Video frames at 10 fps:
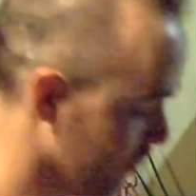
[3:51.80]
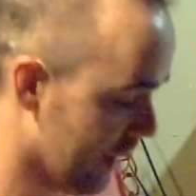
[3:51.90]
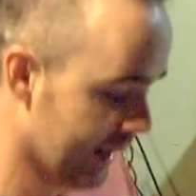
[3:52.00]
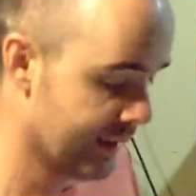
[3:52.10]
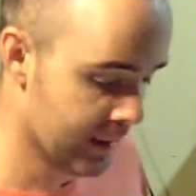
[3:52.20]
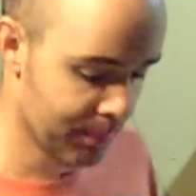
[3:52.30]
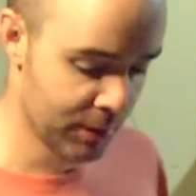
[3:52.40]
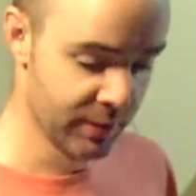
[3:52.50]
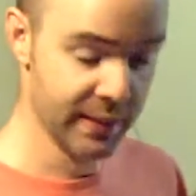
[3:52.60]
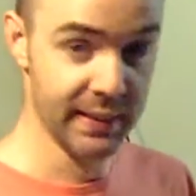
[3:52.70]
I ended up
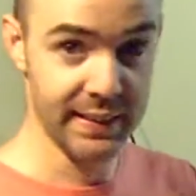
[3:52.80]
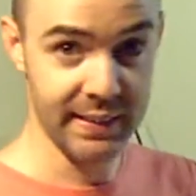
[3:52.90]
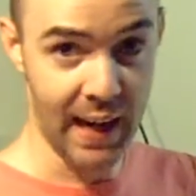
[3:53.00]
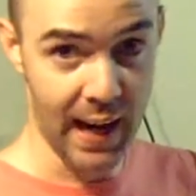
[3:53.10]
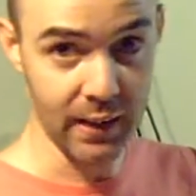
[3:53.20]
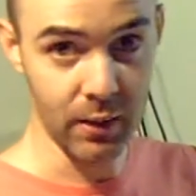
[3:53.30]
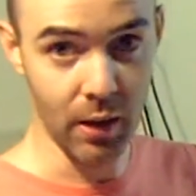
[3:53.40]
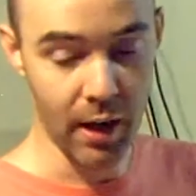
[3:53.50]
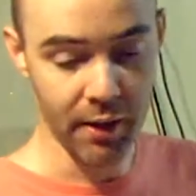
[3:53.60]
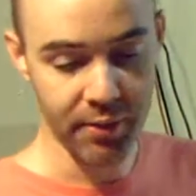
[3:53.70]
using this tack
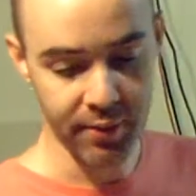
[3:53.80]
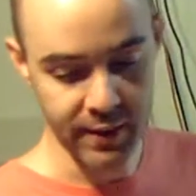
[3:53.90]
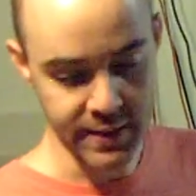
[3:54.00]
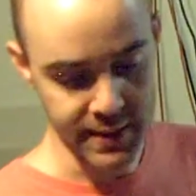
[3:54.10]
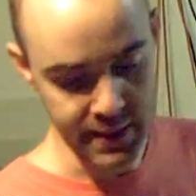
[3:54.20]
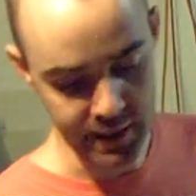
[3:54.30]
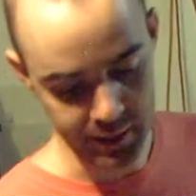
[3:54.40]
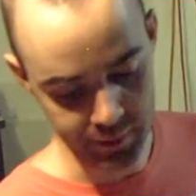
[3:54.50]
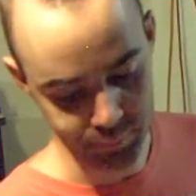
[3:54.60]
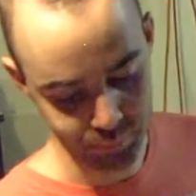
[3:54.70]
cloth. This is a
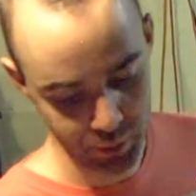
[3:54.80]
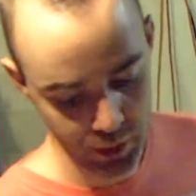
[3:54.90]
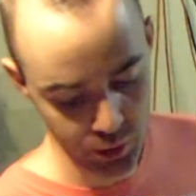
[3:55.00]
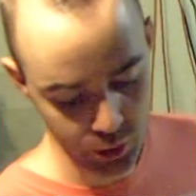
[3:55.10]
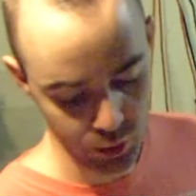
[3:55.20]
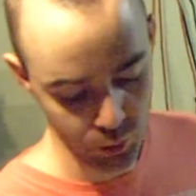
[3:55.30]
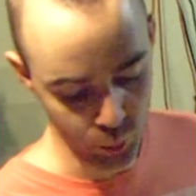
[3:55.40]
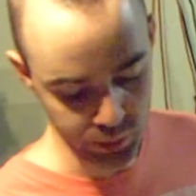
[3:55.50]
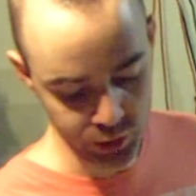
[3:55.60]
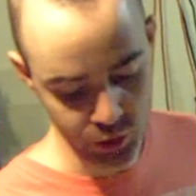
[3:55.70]

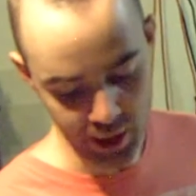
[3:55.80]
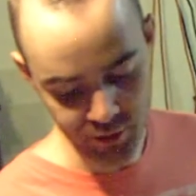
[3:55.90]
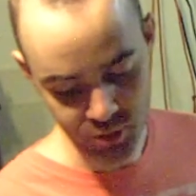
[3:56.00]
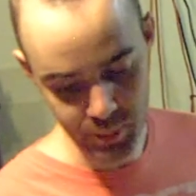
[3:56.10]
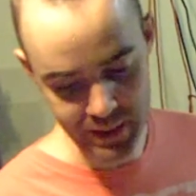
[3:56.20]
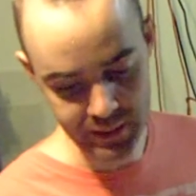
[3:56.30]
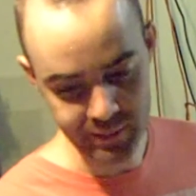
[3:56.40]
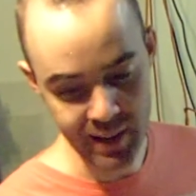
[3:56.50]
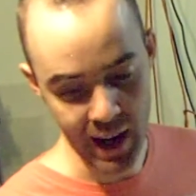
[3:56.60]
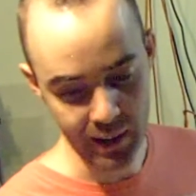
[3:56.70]
Wood Craftsman
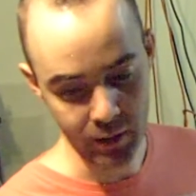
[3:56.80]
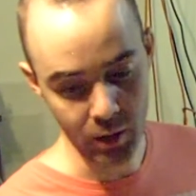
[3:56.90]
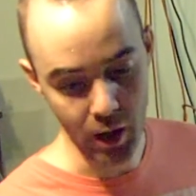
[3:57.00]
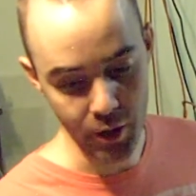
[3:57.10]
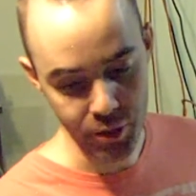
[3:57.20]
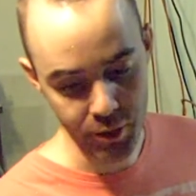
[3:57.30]
tack cloth.